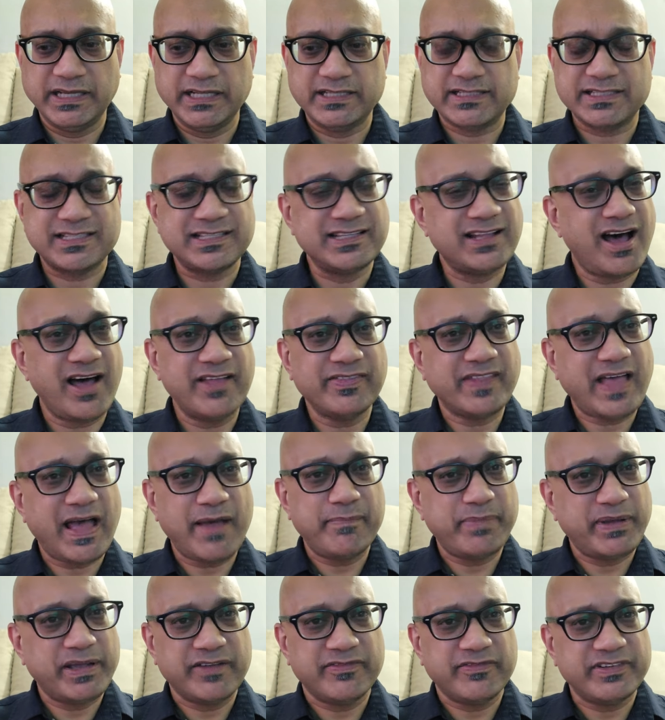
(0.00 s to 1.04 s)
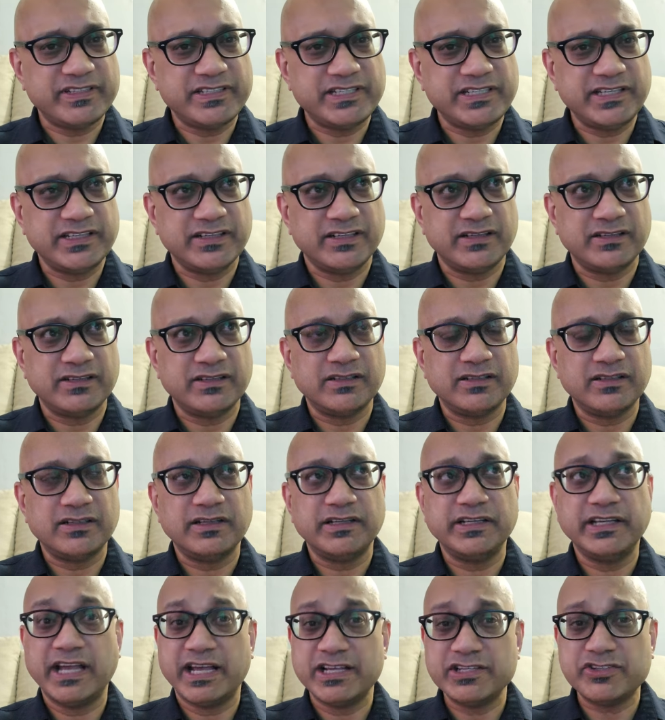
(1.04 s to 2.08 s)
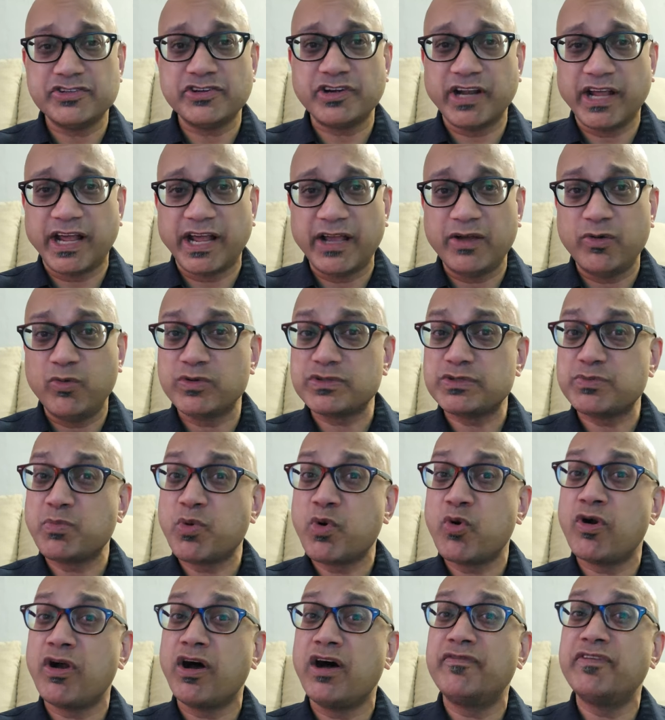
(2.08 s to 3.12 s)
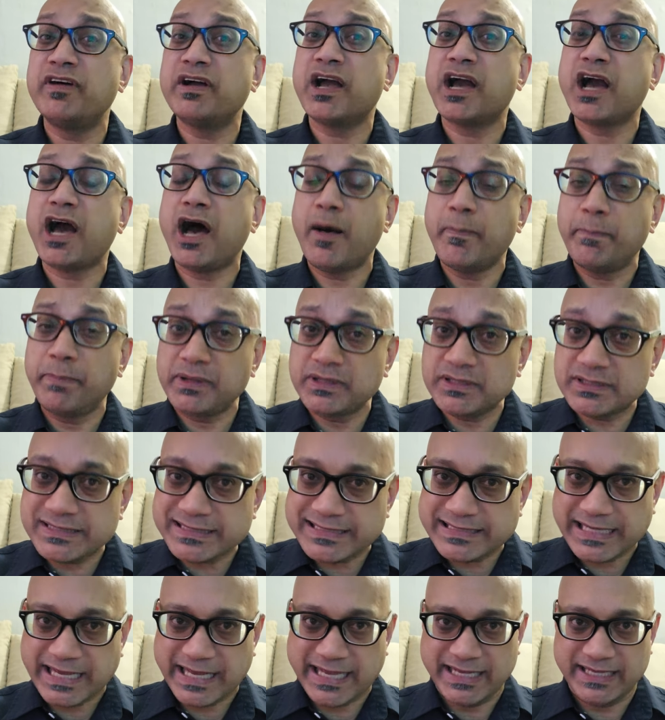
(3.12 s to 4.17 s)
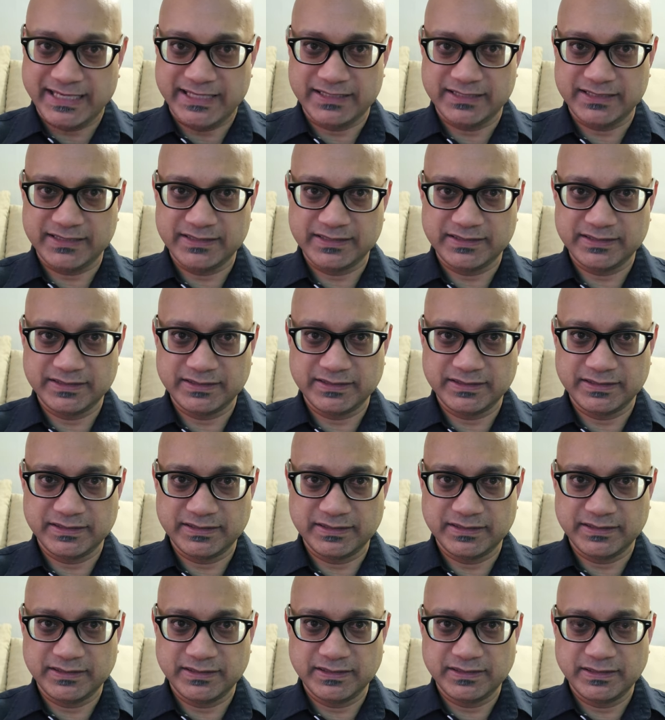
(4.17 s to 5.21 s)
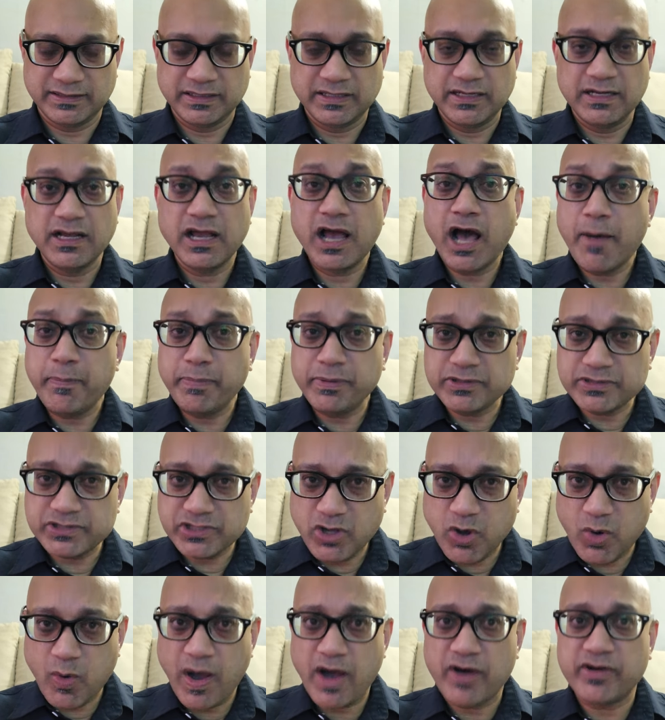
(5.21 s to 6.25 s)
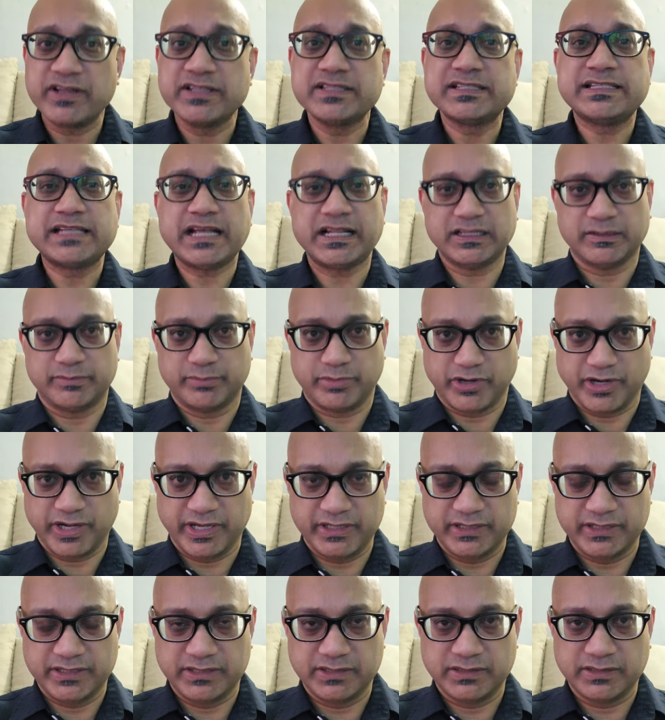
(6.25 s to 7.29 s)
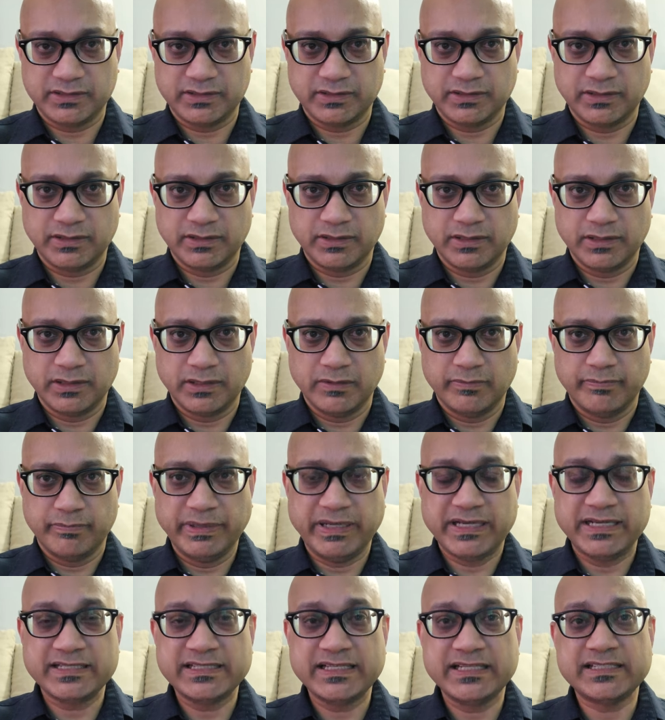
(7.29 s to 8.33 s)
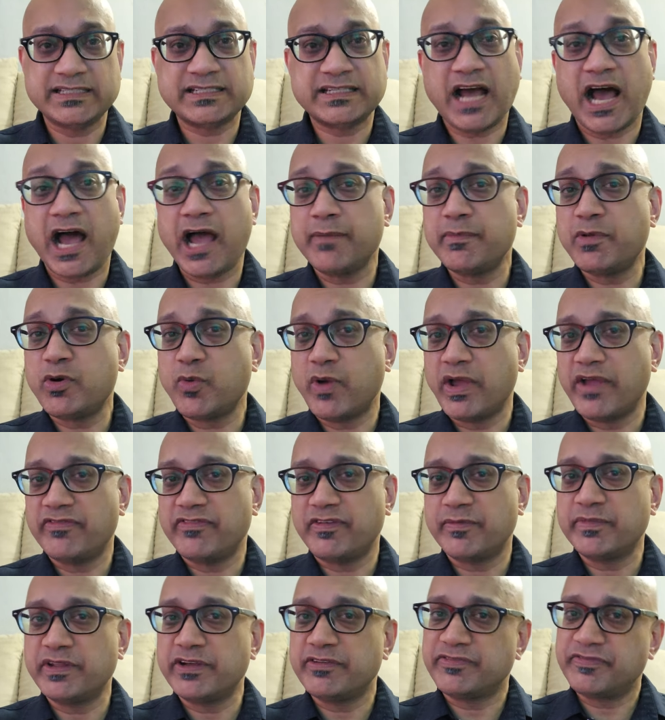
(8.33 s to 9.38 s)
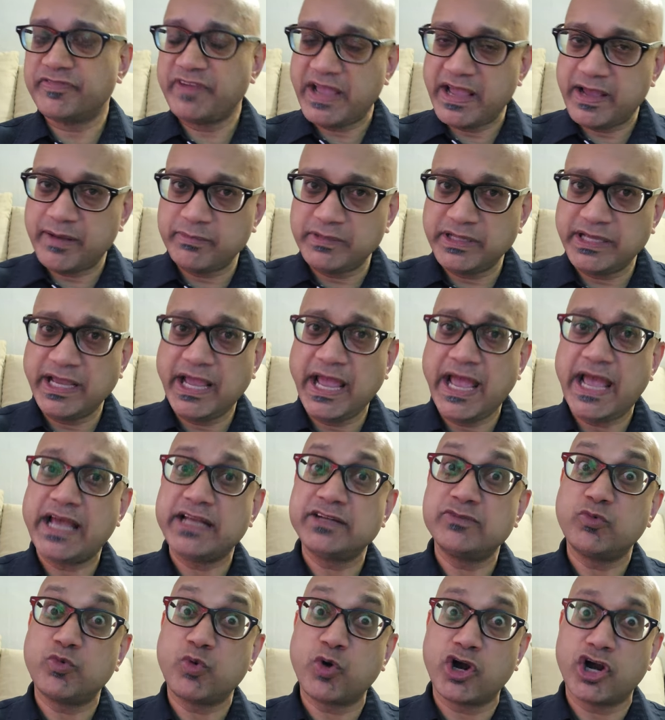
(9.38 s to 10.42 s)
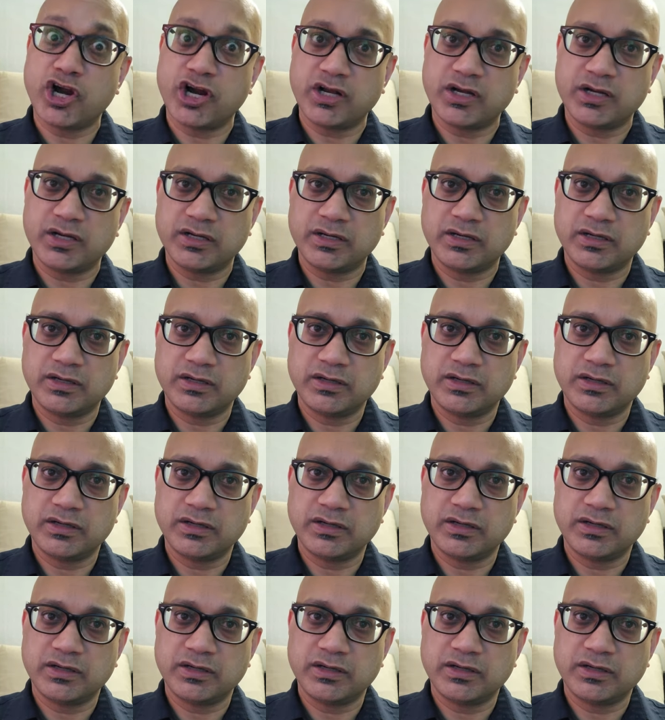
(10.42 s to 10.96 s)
it's not that big of a deal. Yesterday was more of a couple's day couples go out and celebrate because it's time away from their family and work.